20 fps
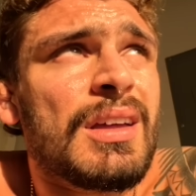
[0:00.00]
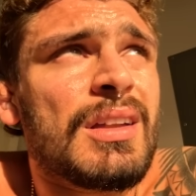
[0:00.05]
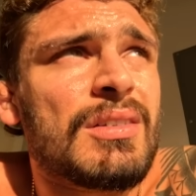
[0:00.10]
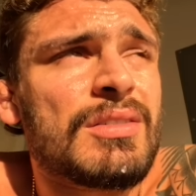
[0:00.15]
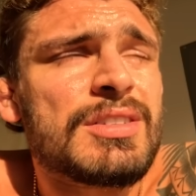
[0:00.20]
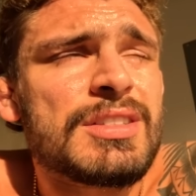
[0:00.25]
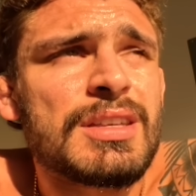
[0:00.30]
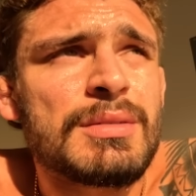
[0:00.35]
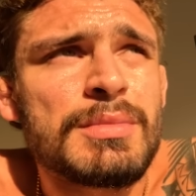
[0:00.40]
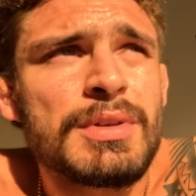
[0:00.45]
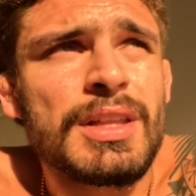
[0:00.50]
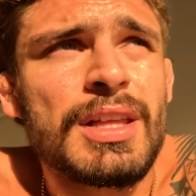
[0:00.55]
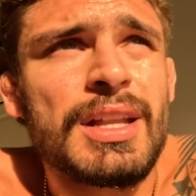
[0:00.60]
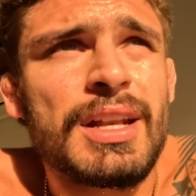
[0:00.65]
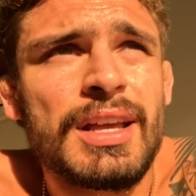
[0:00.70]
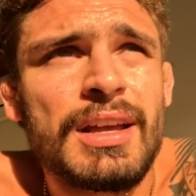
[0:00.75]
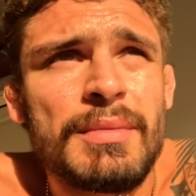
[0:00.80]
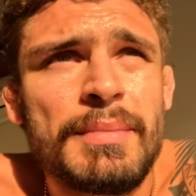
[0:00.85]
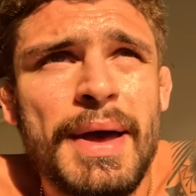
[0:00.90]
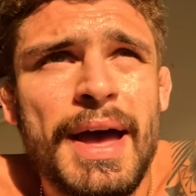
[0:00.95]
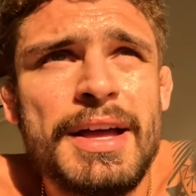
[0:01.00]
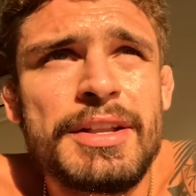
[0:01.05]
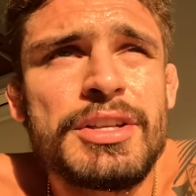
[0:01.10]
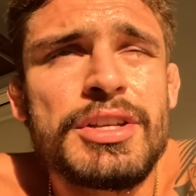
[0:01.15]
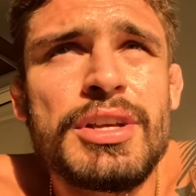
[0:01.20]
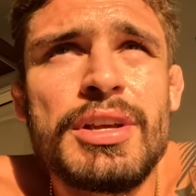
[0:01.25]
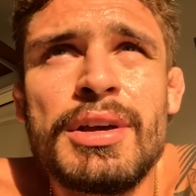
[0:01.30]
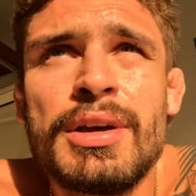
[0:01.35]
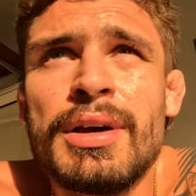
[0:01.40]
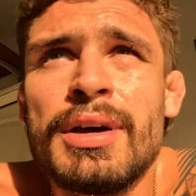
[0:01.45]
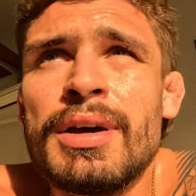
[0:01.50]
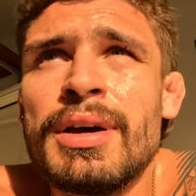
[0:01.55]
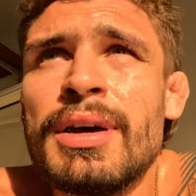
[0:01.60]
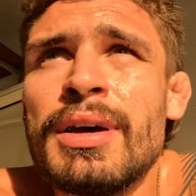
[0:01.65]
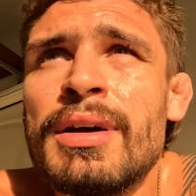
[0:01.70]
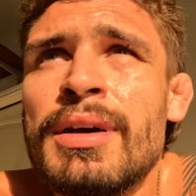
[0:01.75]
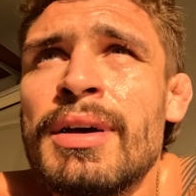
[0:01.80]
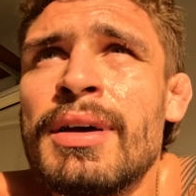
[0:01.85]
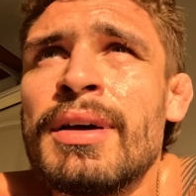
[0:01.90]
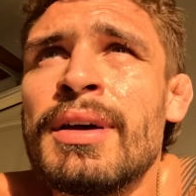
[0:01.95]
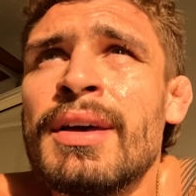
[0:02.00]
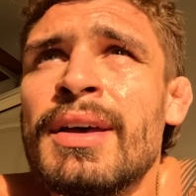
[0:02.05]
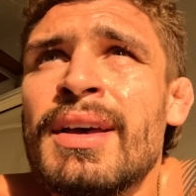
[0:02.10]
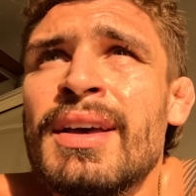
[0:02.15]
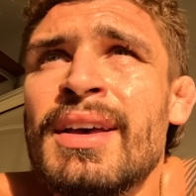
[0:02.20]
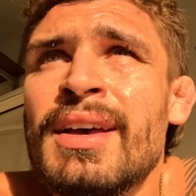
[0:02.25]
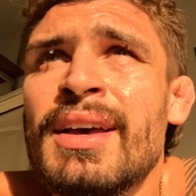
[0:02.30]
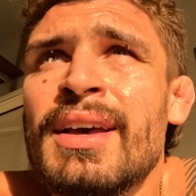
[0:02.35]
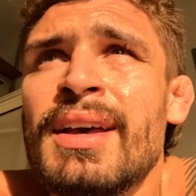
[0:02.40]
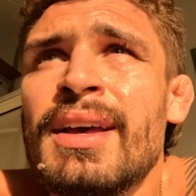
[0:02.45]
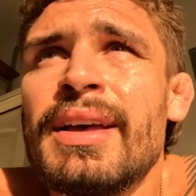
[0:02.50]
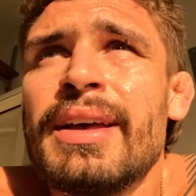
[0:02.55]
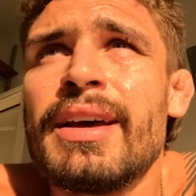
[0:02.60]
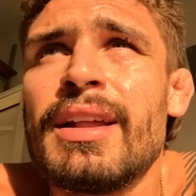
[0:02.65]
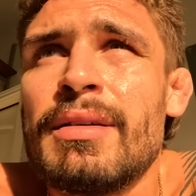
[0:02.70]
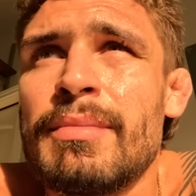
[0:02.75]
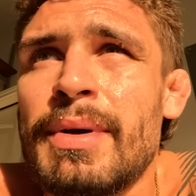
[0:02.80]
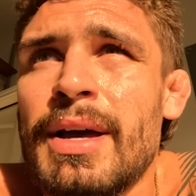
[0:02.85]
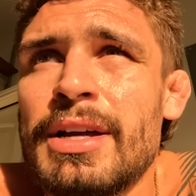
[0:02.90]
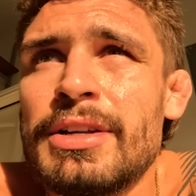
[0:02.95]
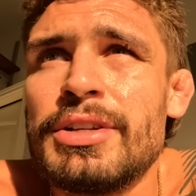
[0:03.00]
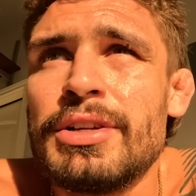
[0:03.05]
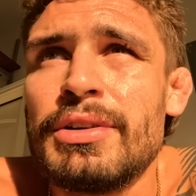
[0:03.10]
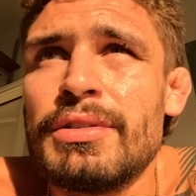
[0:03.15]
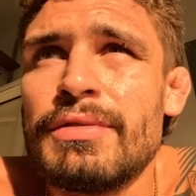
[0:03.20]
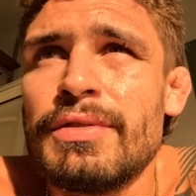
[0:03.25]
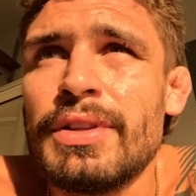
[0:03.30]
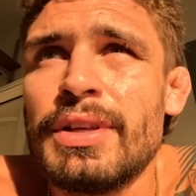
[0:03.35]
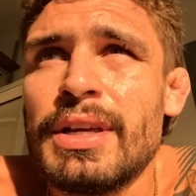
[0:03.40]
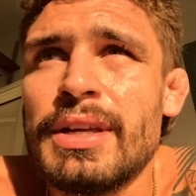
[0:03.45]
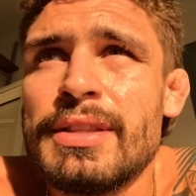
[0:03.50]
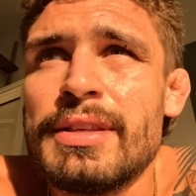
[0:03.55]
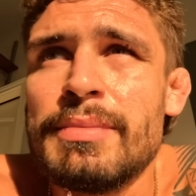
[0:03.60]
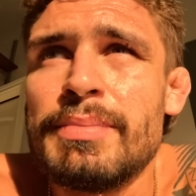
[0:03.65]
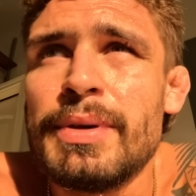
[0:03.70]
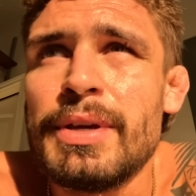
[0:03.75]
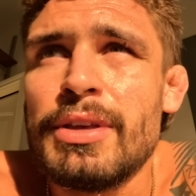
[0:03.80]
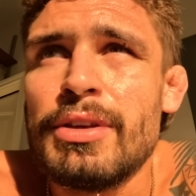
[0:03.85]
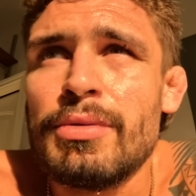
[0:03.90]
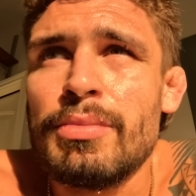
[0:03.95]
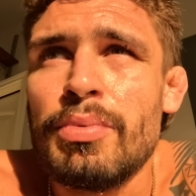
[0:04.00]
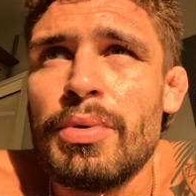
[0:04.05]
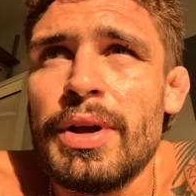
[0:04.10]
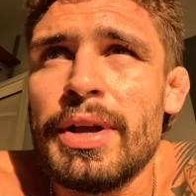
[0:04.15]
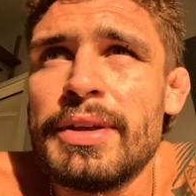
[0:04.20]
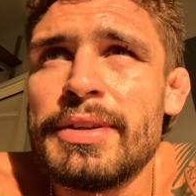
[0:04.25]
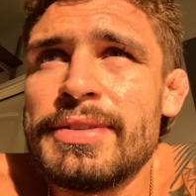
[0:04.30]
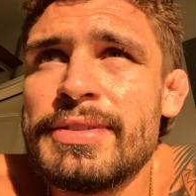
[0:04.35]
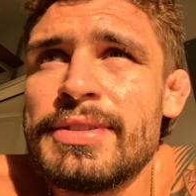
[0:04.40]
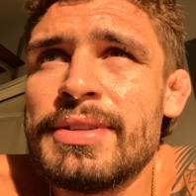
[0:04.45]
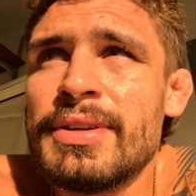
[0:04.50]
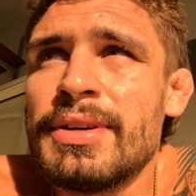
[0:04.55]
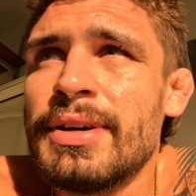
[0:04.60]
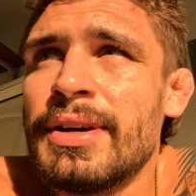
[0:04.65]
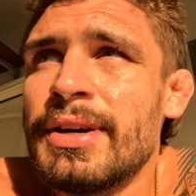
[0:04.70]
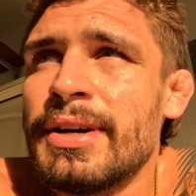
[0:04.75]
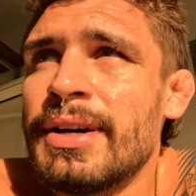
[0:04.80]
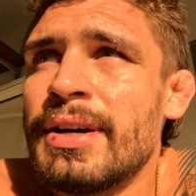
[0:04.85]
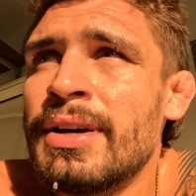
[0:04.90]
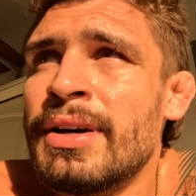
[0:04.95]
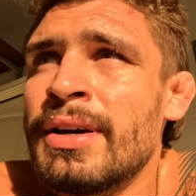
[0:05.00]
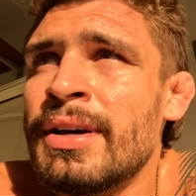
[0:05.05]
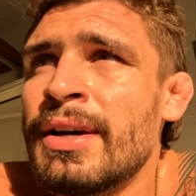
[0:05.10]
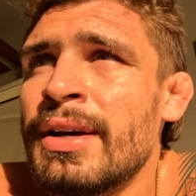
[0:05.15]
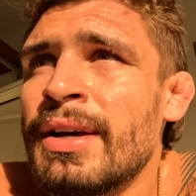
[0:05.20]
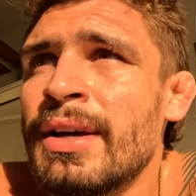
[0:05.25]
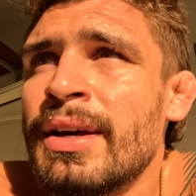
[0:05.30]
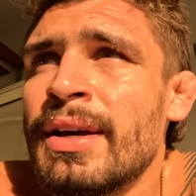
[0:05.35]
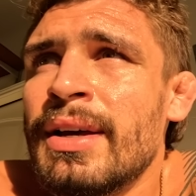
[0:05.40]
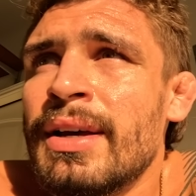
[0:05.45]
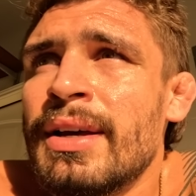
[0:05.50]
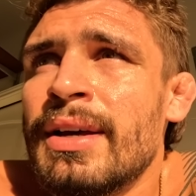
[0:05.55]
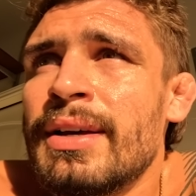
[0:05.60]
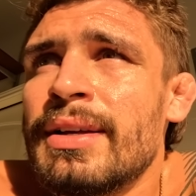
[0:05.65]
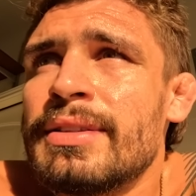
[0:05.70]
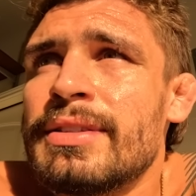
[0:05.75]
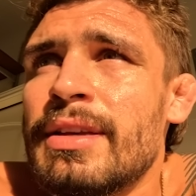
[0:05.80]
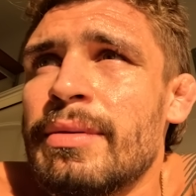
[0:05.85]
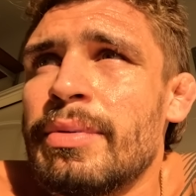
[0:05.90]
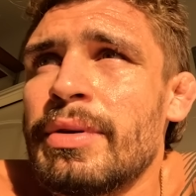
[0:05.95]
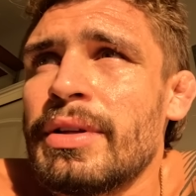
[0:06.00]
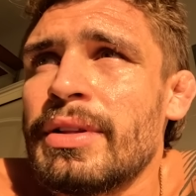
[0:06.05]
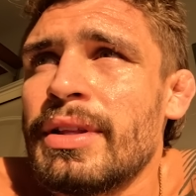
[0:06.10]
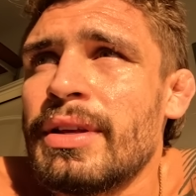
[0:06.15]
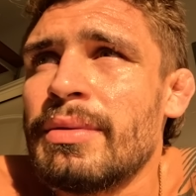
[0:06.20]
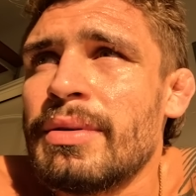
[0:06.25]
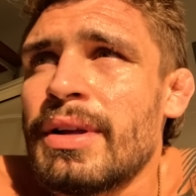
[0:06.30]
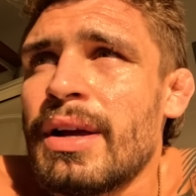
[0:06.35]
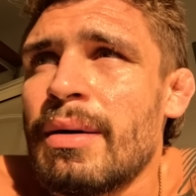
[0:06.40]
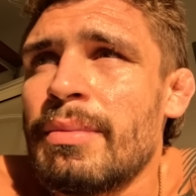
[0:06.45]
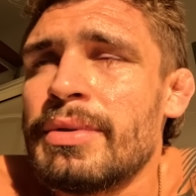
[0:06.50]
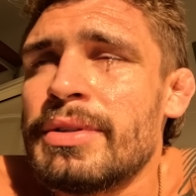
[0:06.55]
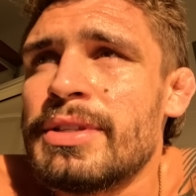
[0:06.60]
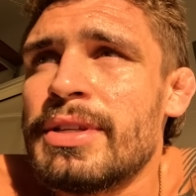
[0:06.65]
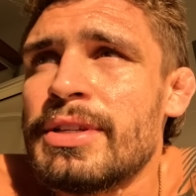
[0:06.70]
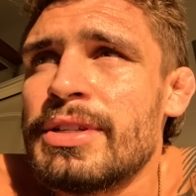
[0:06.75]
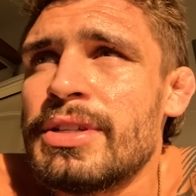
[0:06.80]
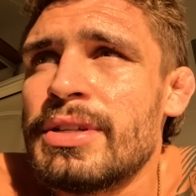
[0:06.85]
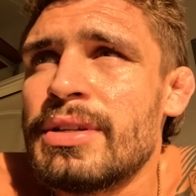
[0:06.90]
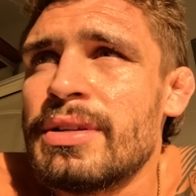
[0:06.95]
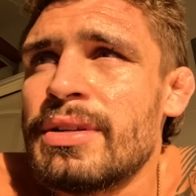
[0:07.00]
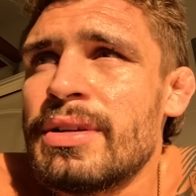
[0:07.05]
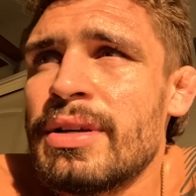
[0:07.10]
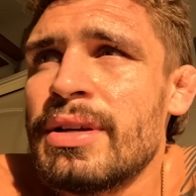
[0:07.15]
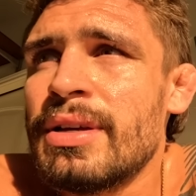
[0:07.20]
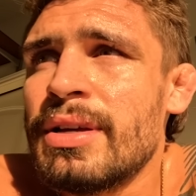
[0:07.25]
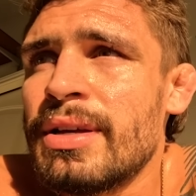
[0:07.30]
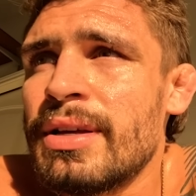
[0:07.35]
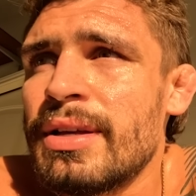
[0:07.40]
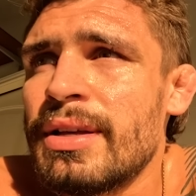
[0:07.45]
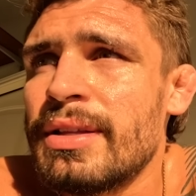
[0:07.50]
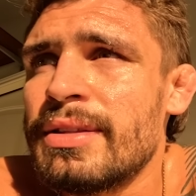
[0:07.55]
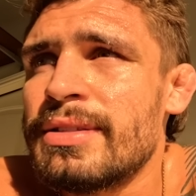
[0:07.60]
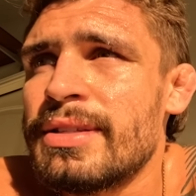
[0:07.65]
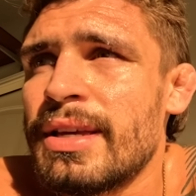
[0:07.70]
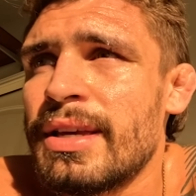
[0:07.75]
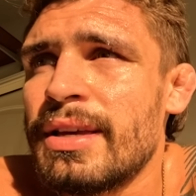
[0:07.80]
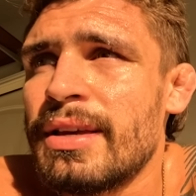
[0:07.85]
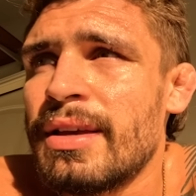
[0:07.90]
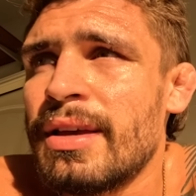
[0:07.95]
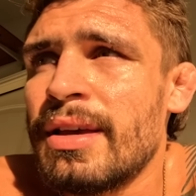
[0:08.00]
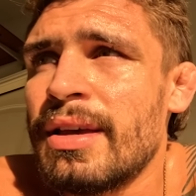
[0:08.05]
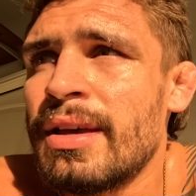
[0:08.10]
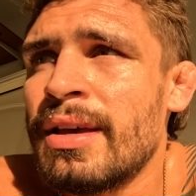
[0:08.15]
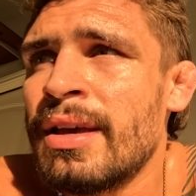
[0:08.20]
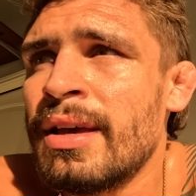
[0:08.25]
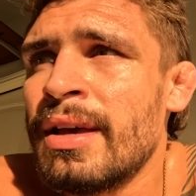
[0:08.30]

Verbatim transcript: I was simulating a match. In a match, you don't really get to pick your breaks. Typically, in competition, it's a